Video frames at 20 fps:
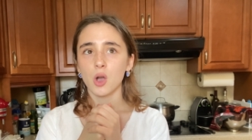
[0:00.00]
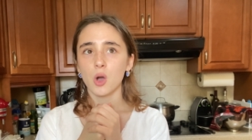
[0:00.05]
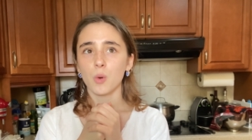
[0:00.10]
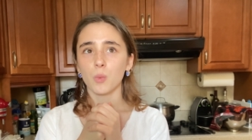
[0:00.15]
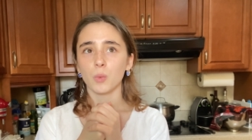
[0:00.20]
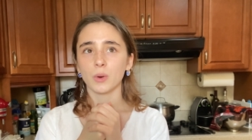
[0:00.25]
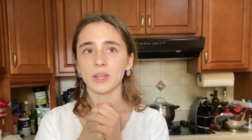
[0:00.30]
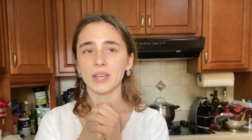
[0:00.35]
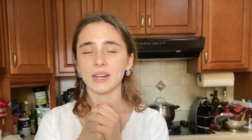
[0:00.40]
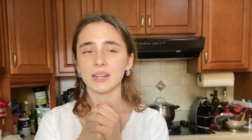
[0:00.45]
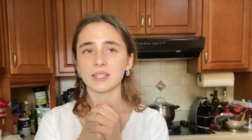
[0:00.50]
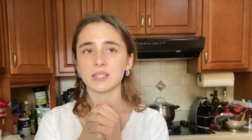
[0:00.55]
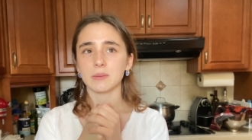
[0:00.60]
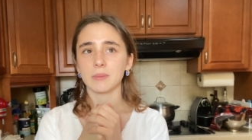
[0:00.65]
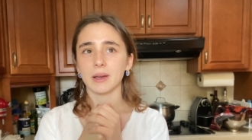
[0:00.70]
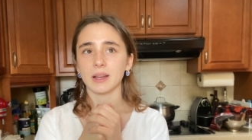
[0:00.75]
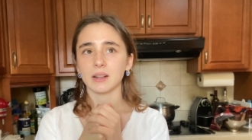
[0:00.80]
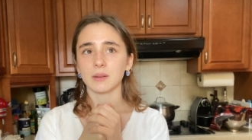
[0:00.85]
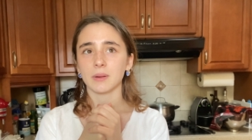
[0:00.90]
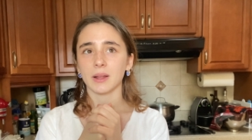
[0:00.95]
would get into
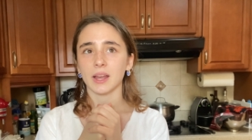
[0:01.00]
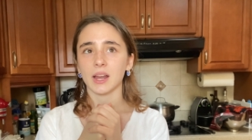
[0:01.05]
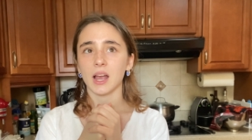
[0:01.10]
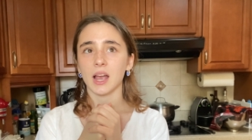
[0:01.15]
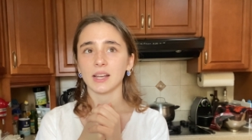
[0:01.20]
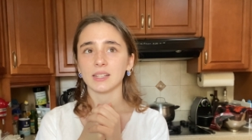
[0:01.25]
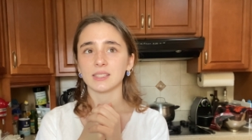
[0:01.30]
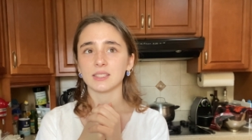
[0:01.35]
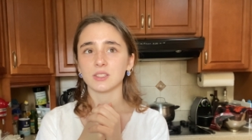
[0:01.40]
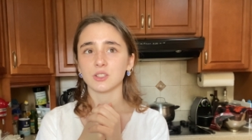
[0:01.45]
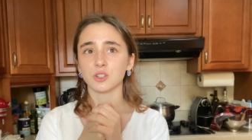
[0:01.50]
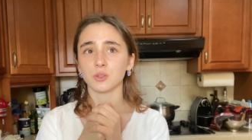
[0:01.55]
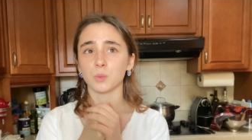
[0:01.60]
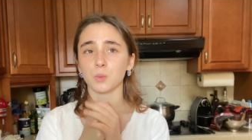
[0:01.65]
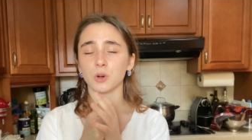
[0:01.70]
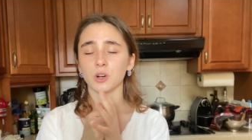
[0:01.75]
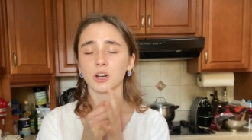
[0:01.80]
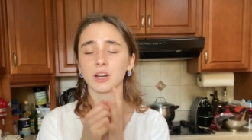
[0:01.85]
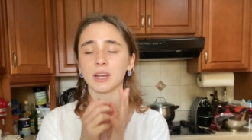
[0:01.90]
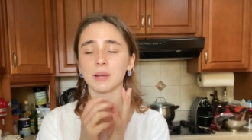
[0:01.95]
bed and like I'd start
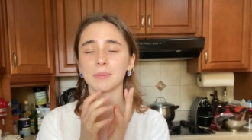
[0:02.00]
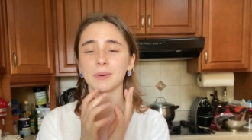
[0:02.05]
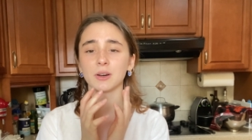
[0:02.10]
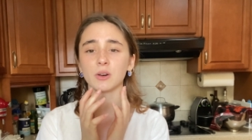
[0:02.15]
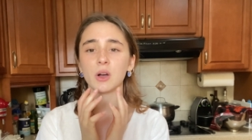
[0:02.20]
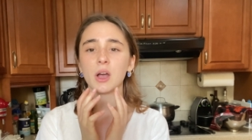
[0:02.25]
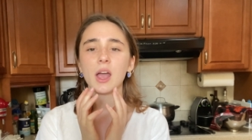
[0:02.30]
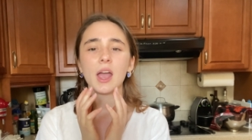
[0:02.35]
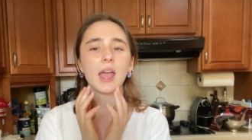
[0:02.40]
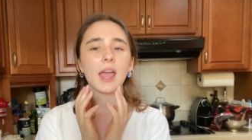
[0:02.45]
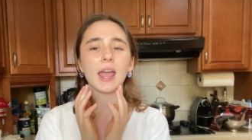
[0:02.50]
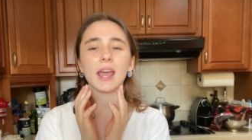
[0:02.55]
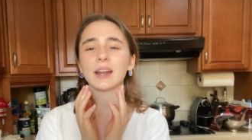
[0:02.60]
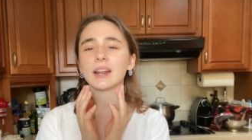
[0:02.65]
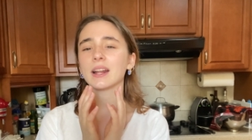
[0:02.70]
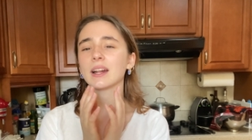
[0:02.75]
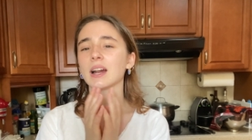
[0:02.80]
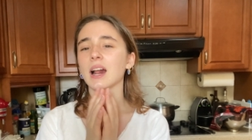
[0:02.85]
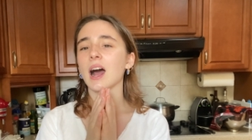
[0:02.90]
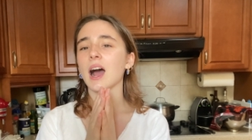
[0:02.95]
worrying about, and
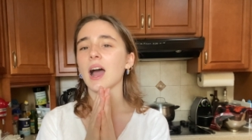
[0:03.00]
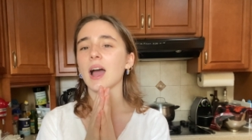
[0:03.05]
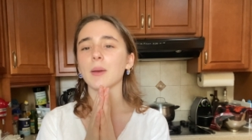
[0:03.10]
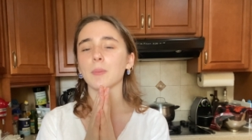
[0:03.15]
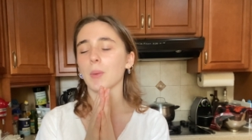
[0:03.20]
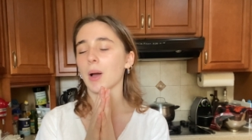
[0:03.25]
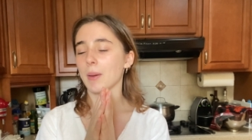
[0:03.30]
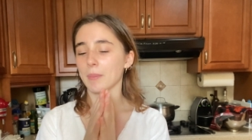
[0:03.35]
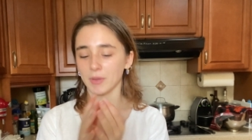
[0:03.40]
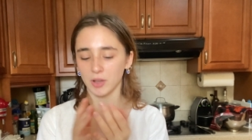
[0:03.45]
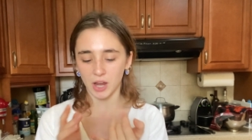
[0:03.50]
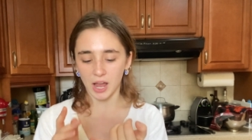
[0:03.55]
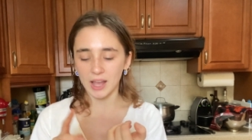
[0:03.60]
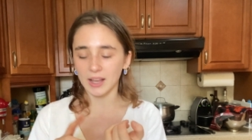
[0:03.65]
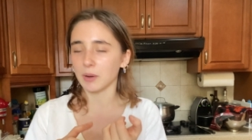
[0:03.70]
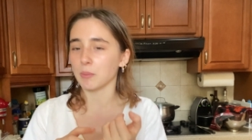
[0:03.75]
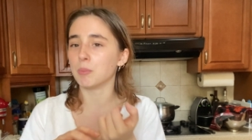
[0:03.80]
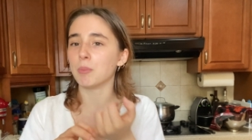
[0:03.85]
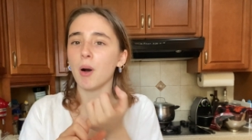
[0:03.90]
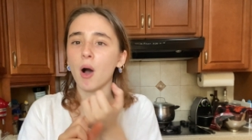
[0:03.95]
I'm
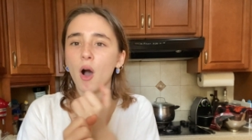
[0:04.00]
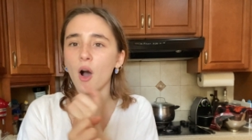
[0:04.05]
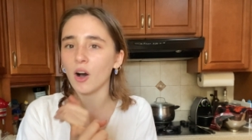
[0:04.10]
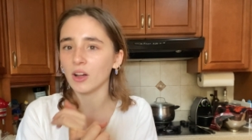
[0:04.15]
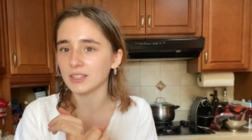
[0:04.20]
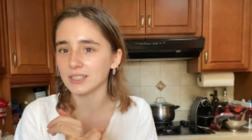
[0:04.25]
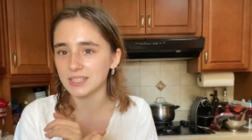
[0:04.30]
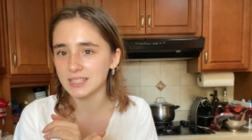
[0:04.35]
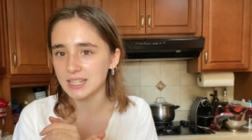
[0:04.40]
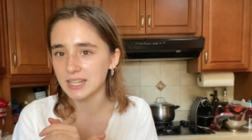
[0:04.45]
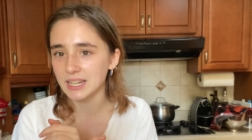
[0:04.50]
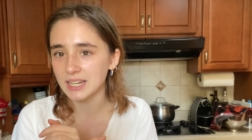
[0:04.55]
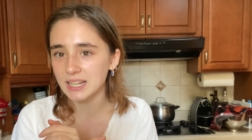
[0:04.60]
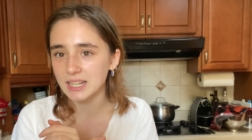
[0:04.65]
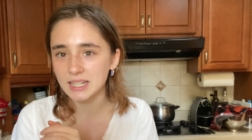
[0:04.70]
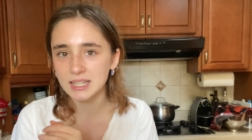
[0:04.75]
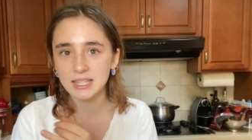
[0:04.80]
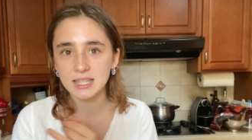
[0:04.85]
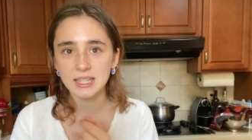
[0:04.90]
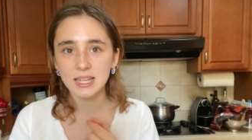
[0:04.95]
like
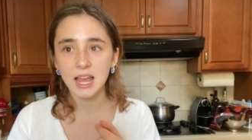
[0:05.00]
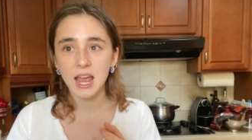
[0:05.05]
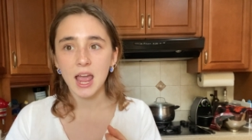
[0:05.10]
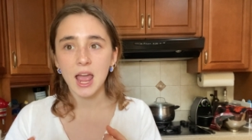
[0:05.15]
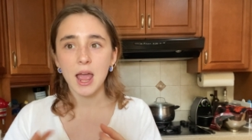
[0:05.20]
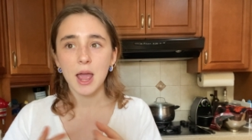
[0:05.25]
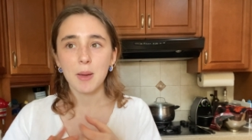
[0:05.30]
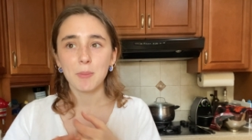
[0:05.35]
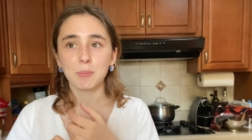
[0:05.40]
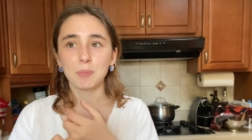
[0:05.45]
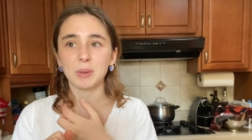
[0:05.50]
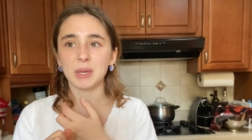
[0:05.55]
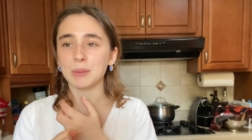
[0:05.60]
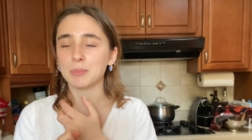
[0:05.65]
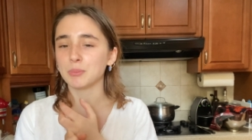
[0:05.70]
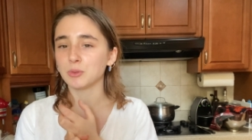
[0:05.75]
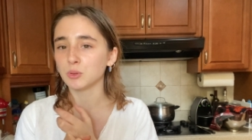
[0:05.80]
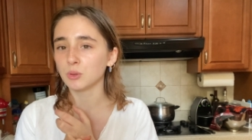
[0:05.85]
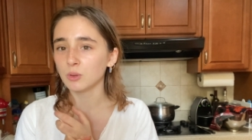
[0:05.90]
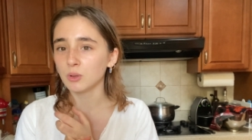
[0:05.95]
politics,
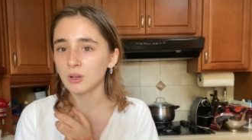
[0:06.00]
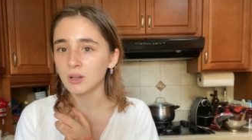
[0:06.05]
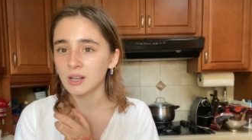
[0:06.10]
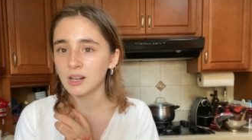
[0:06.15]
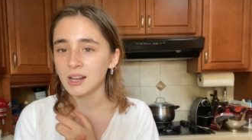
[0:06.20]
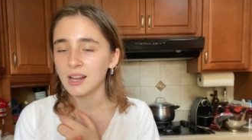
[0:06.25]
people,